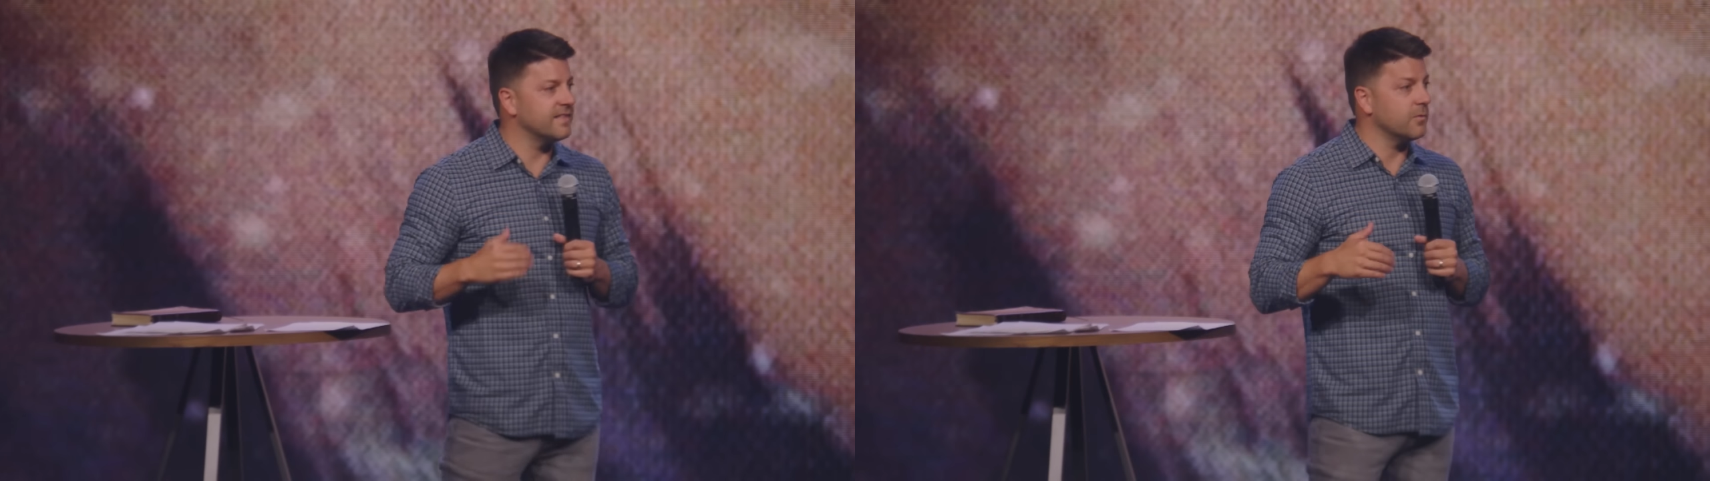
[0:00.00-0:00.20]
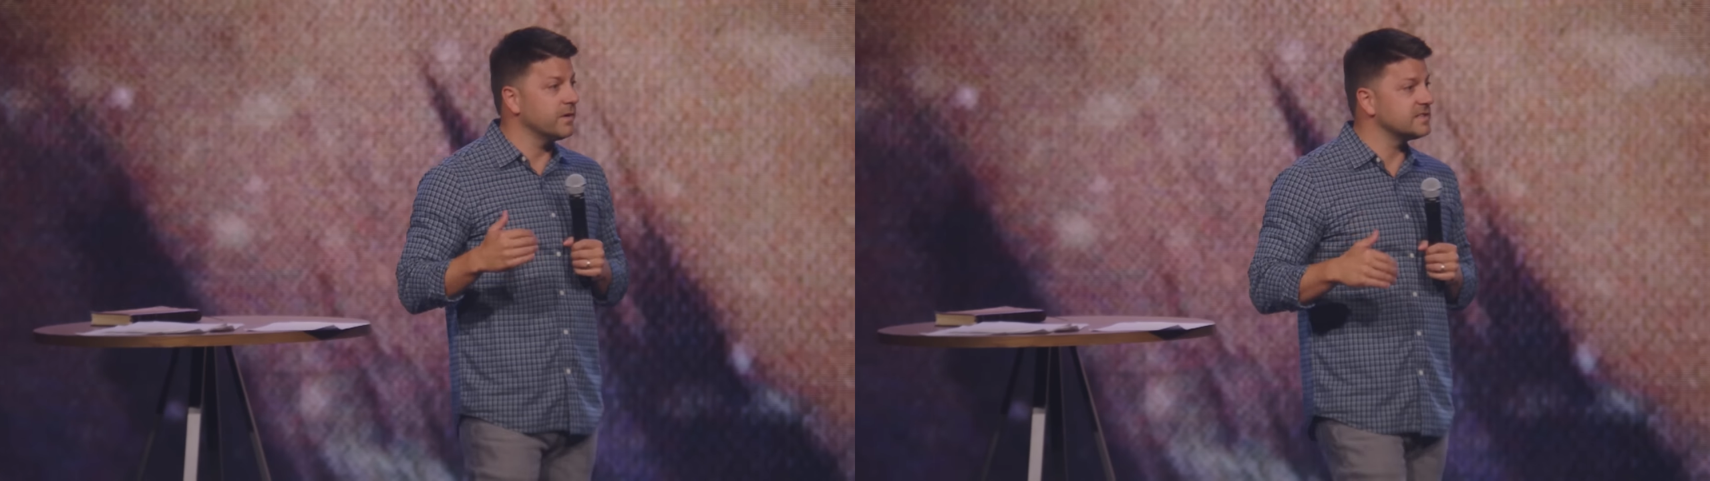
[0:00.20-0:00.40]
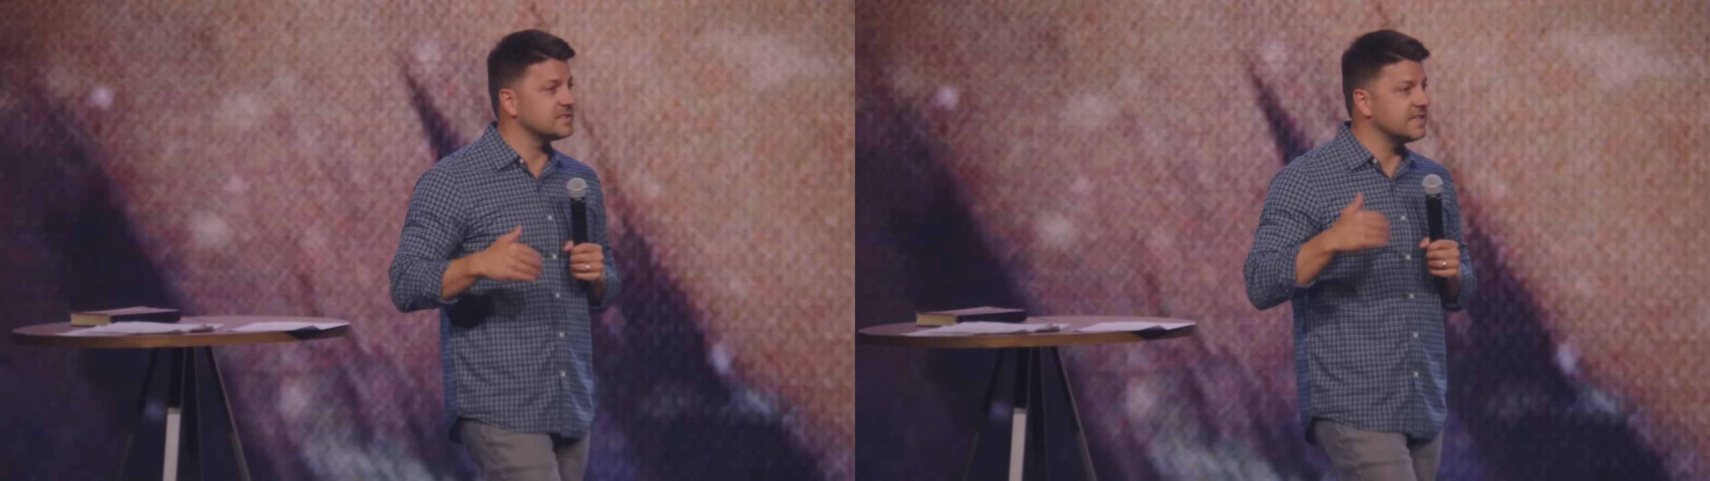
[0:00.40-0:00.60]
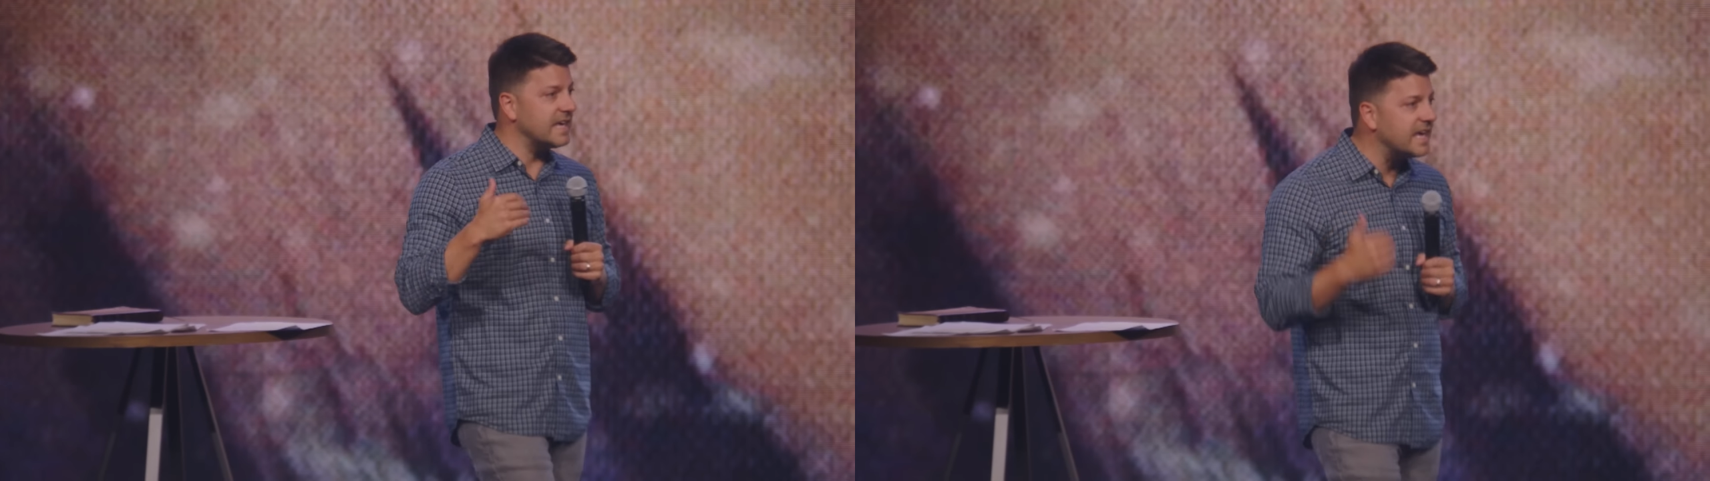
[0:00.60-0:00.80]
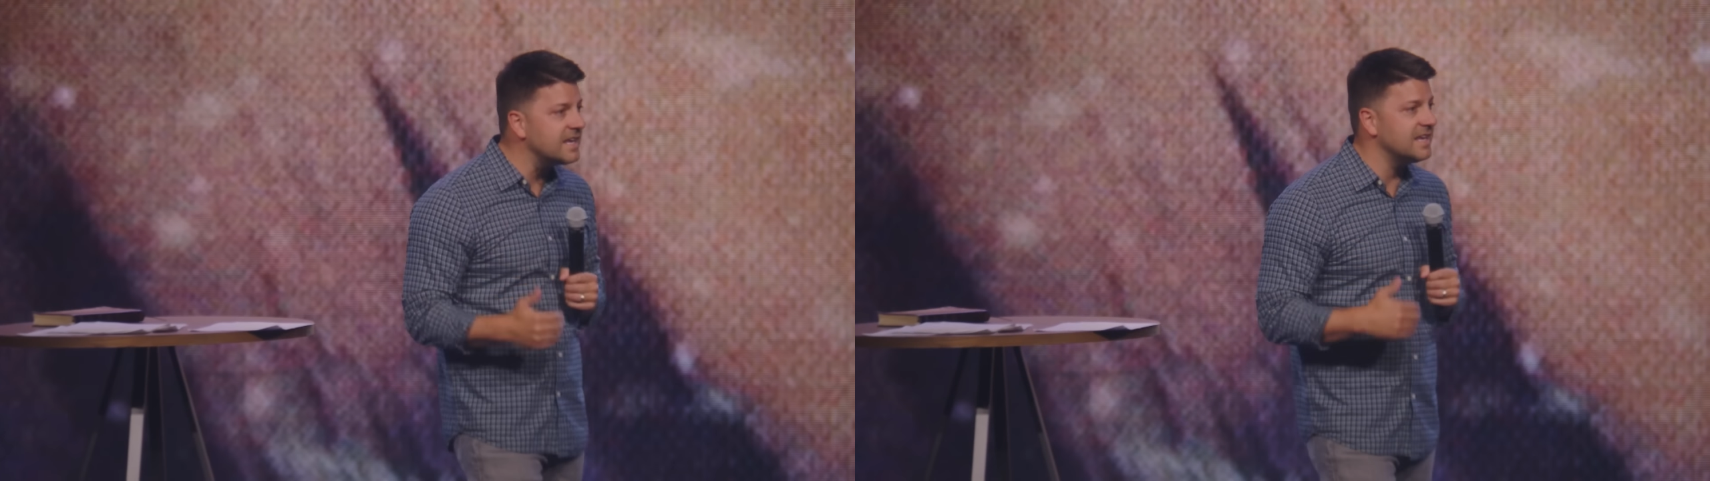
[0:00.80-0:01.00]
that we
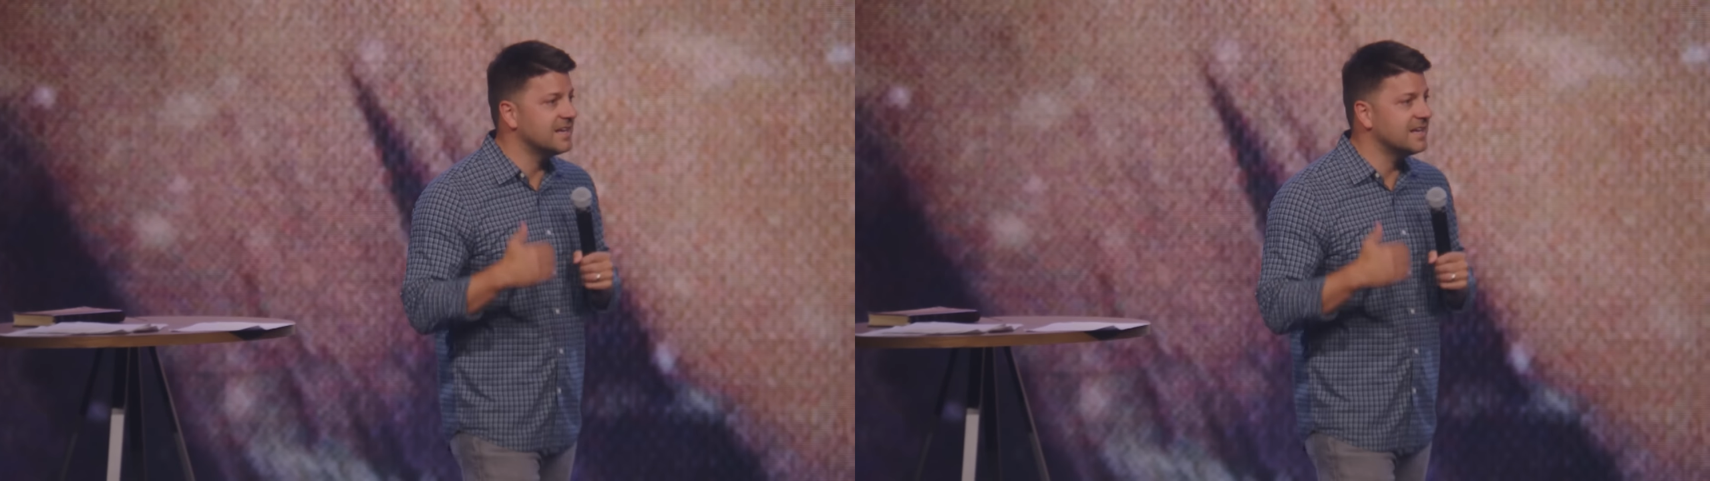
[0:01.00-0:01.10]
see any